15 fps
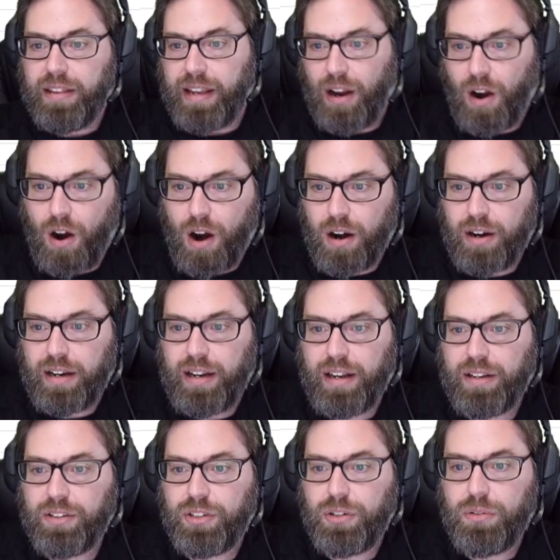They are
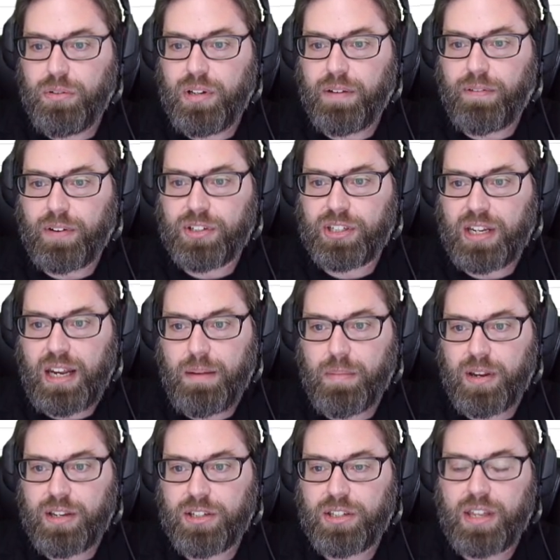in two different
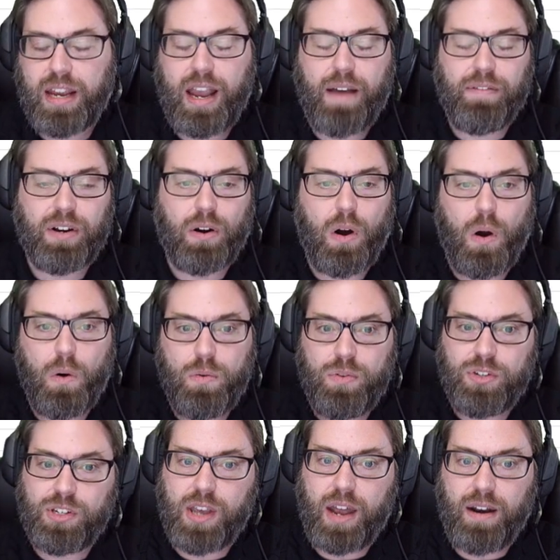schemas. They have their
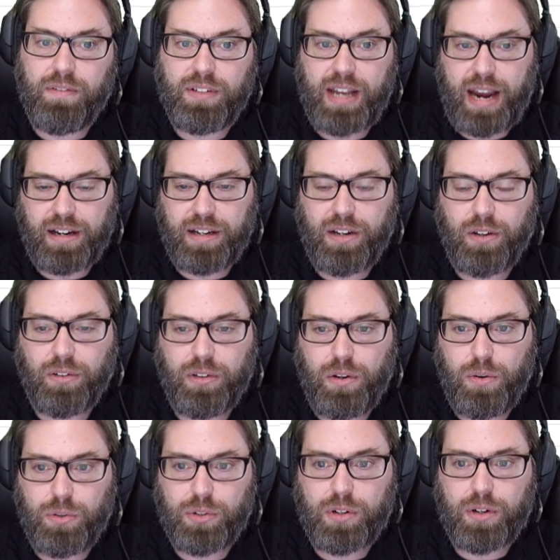own set of technical
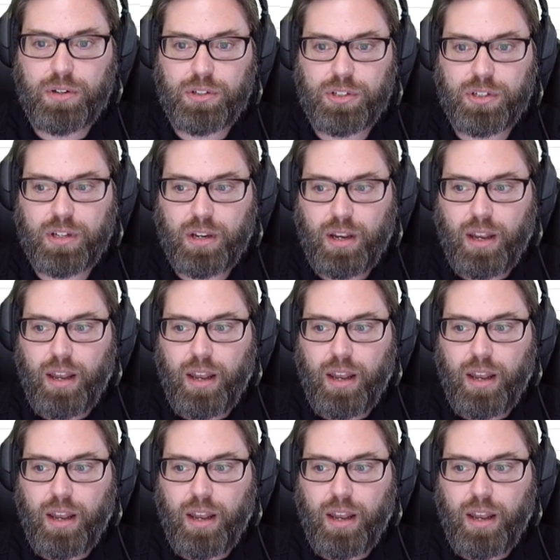users.